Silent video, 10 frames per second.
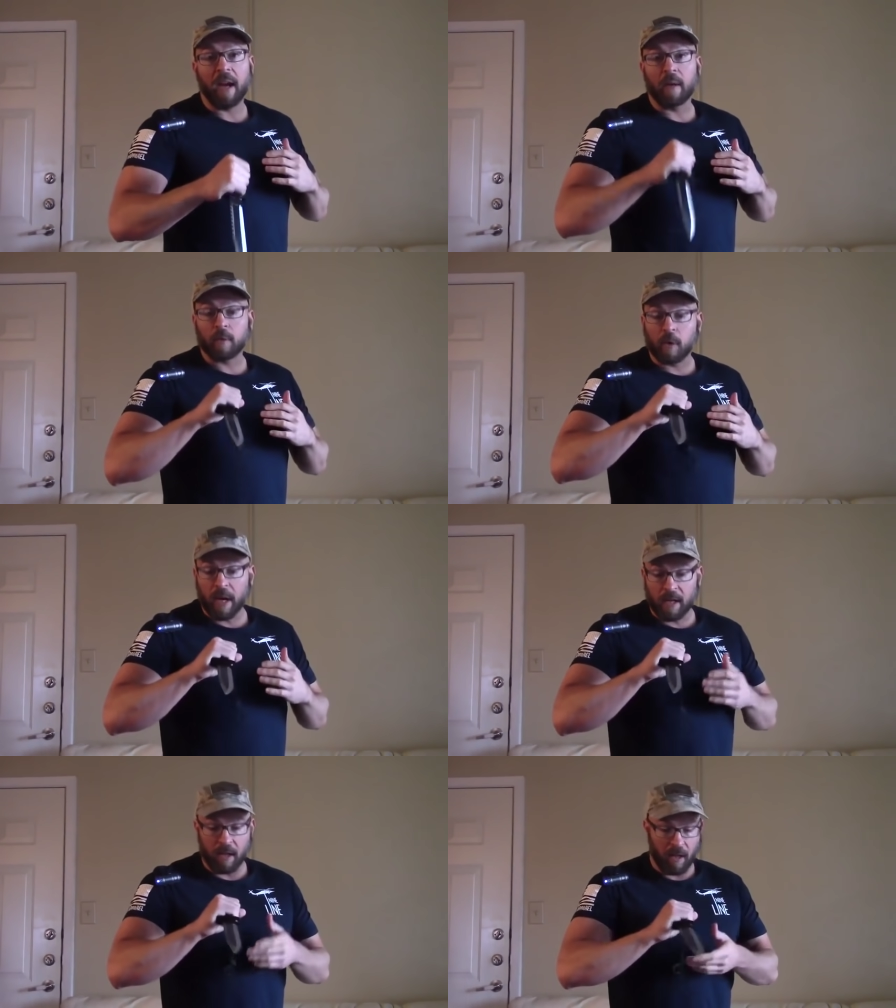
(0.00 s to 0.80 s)
I am
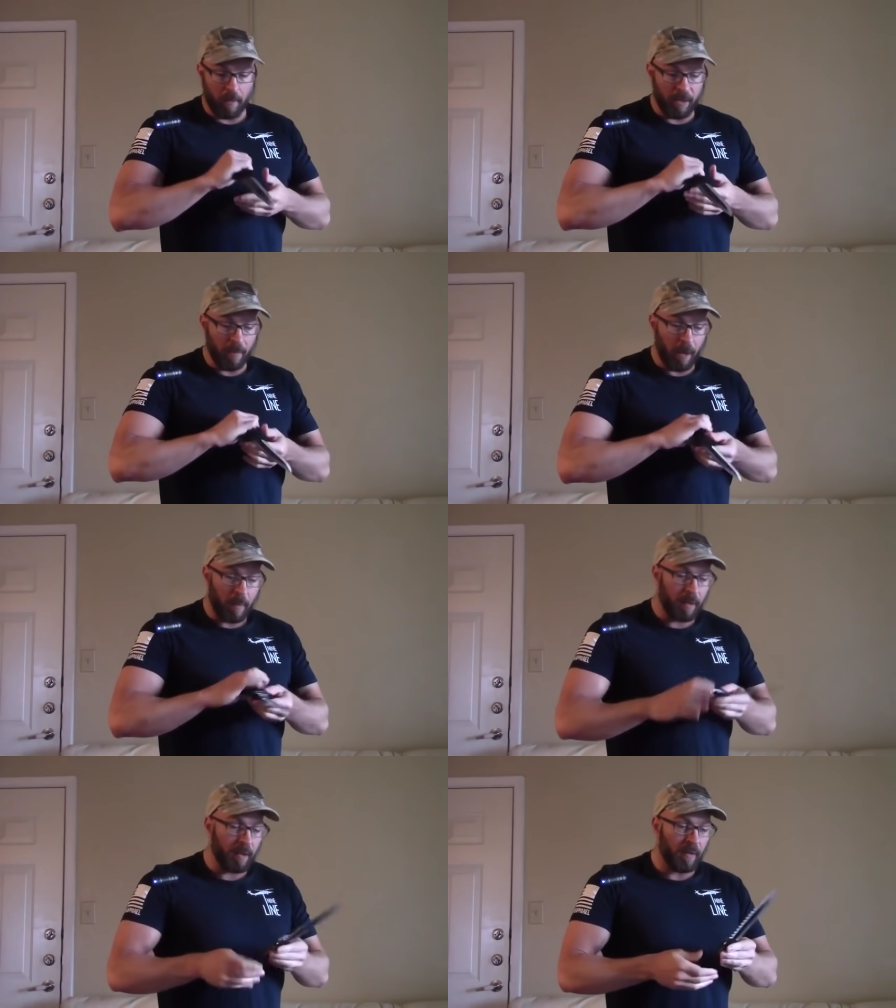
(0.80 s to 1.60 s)
trained in them, but the
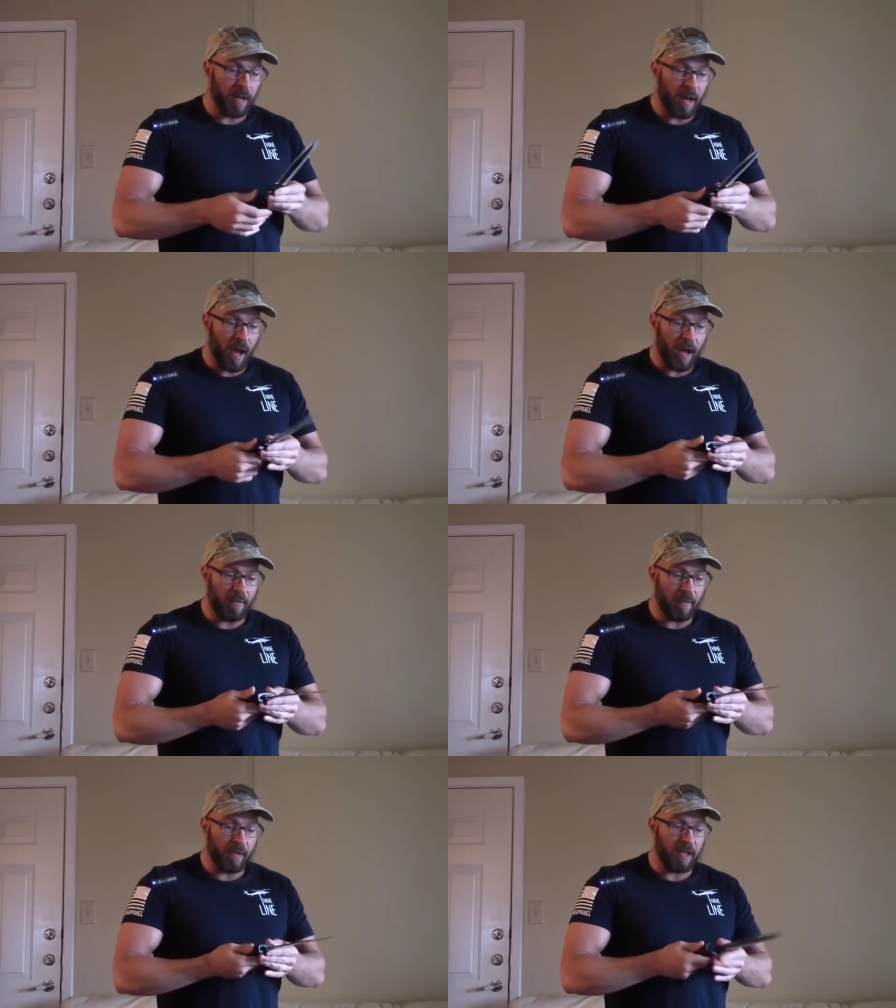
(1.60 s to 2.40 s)
purpose of a
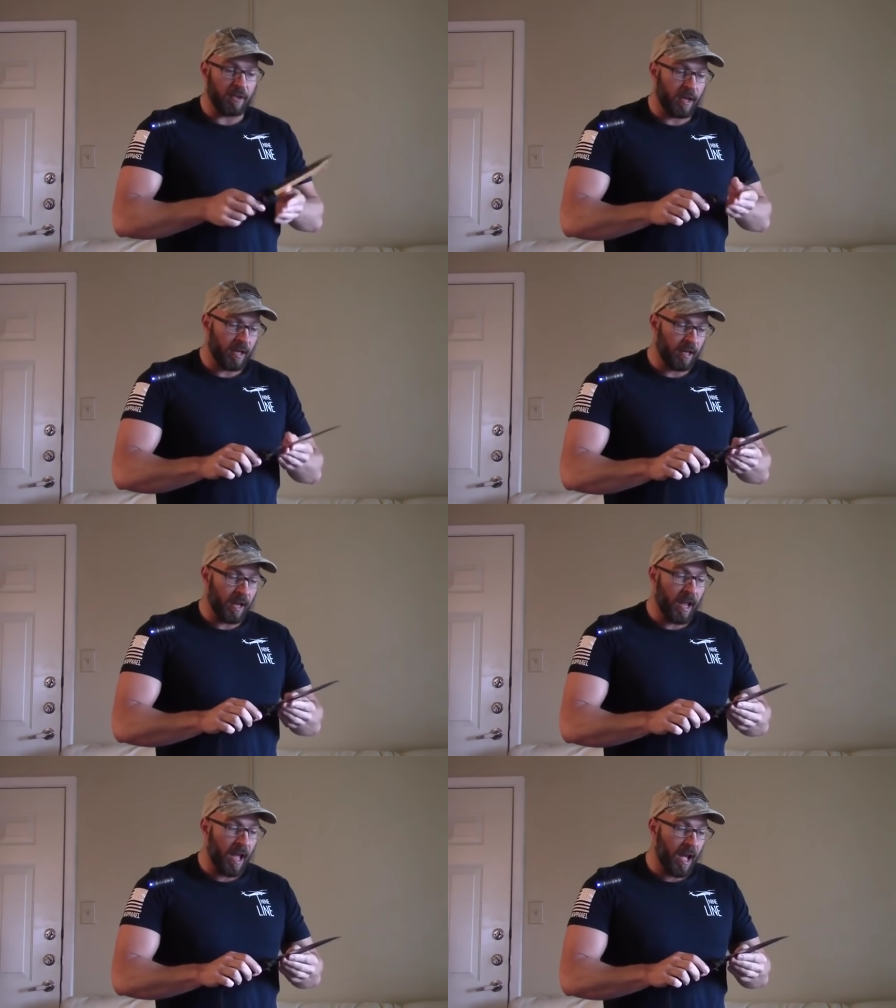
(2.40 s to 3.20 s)
knife, of any training
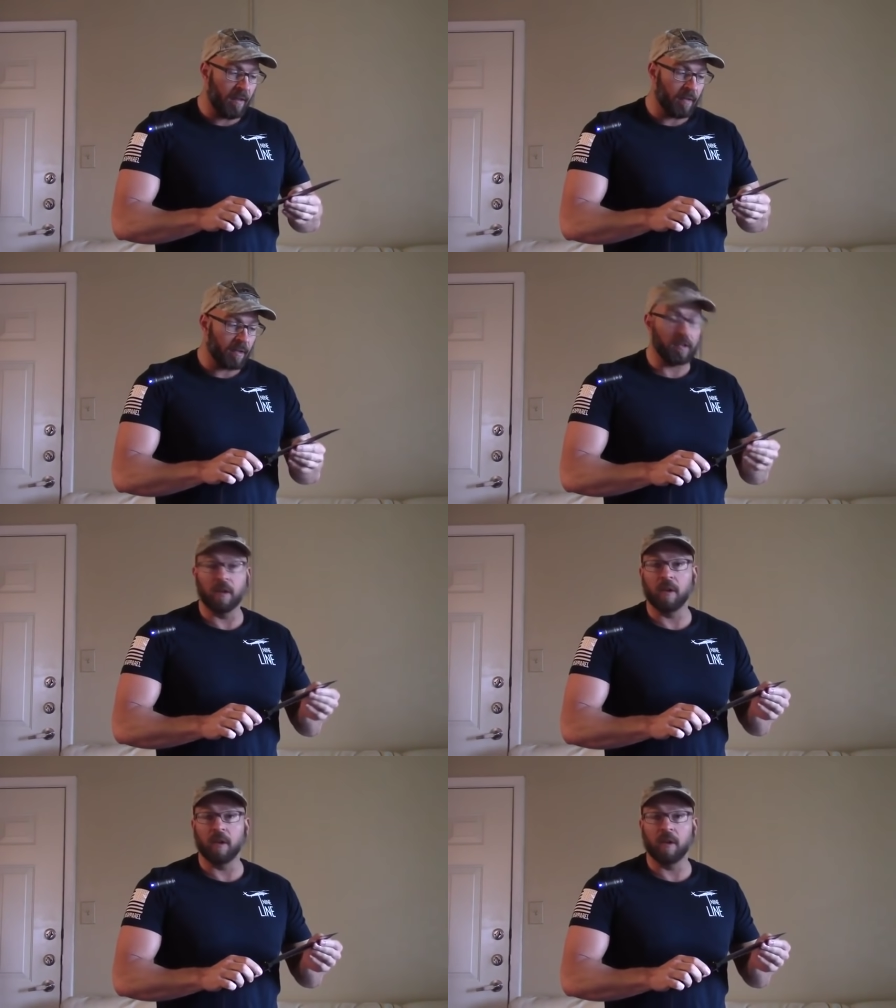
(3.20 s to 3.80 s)
that I have, is